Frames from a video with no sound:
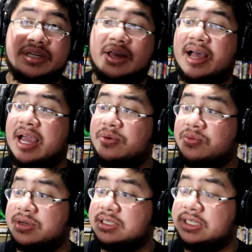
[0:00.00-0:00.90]
Now, I
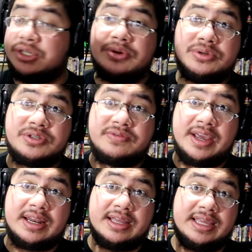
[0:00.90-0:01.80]
was a huge
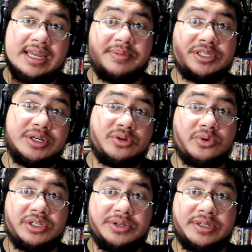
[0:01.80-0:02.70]
fan of the Enemy
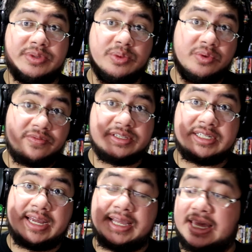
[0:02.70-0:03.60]
Territory series with the
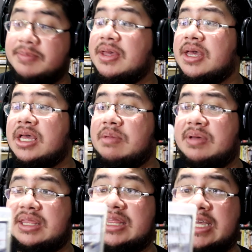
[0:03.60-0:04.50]
Wolfenstein game,
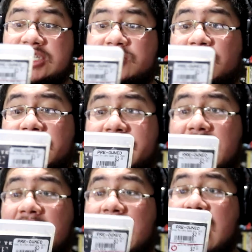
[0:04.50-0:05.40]
but this one
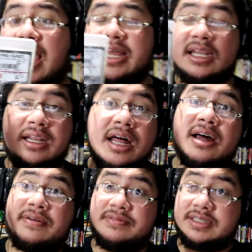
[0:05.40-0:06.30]
I
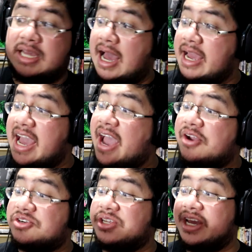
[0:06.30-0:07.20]
loved. I
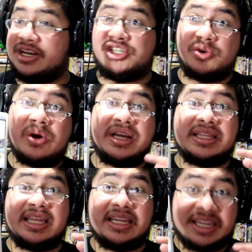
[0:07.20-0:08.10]
actually
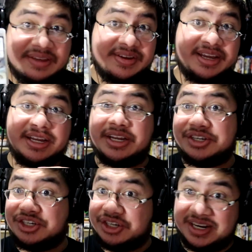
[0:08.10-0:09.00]
enjoyed the living
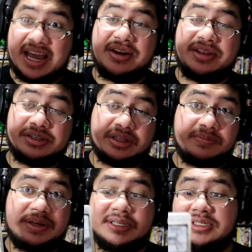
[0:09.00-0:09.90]
shit out of this on
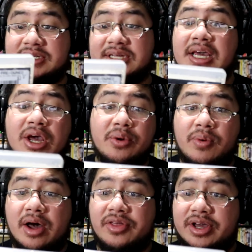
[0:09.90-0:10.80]
the PC.
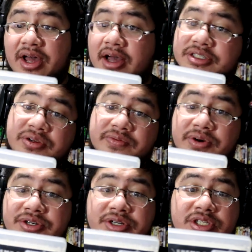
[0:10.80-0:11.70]
While the console
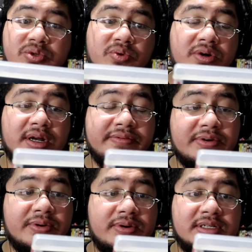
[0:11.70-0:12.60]
versions were, of
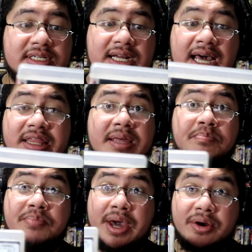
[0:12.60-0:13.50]
course, not the
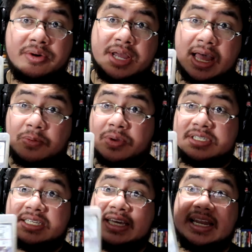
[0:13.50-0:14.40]
better
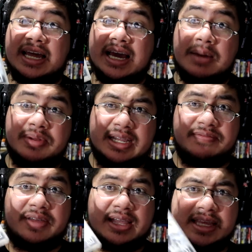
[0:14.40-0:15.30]
ones to get, like I
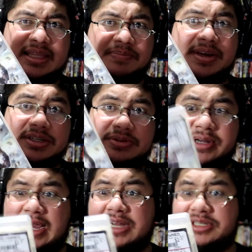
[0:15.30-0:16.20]
believe, I think the
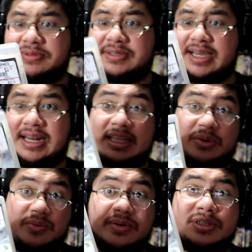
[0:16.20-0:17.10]
PS3 actually was kind of like
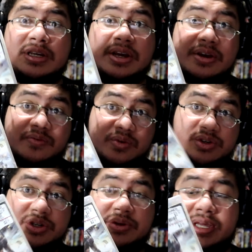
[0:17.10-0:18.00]
the worst
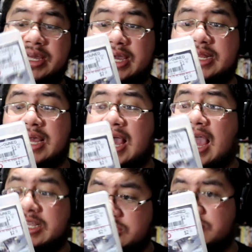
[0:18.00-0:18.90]
version you could get.
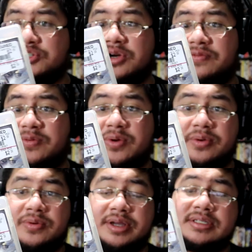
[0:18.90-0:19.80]
I still enjoyed it for what
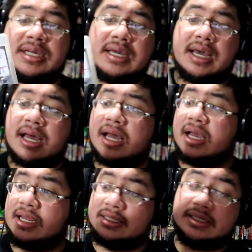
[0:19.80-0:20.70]
it was.
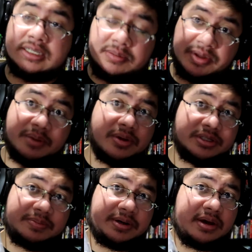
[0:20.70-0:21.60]
Uh, 16 player
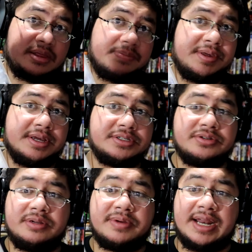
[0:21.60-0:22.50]
multiplayer on the
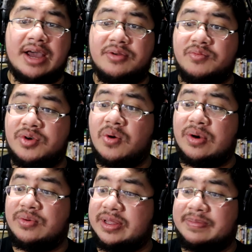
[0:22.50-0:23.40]
PS3, but now no
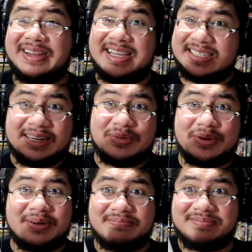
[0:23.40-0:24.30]
one really plays
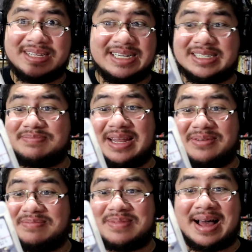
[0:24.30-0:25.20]
anymore. You can just
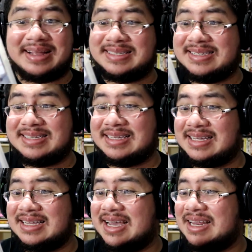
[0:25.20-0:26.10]
play with bots
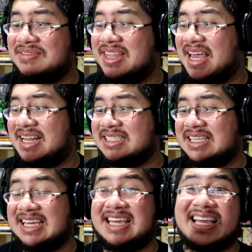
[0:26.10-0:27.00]
and even then,
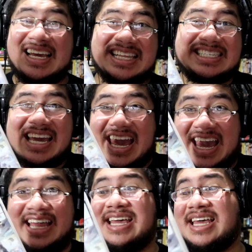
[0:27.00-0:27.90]
it's like it, it's
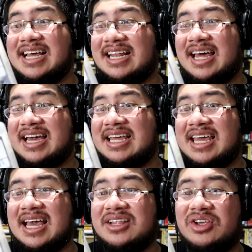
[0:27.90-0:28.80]
eh. Like
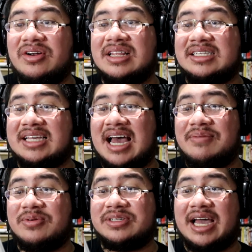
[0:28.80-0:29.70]
during the
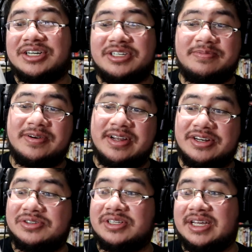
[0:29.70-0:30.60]
time, it was actually pretty
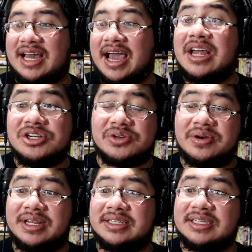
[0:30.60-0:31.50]
interesting. I
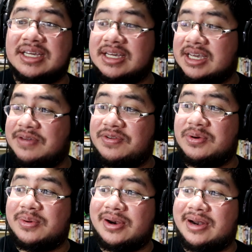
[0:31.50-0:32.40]
enjoyed it. If
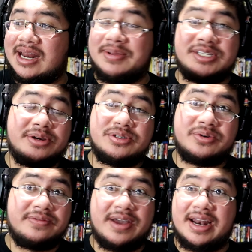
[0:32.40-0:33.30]
you were an enemy
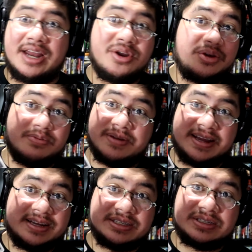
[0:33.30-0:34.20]
territory fan, I know you played it.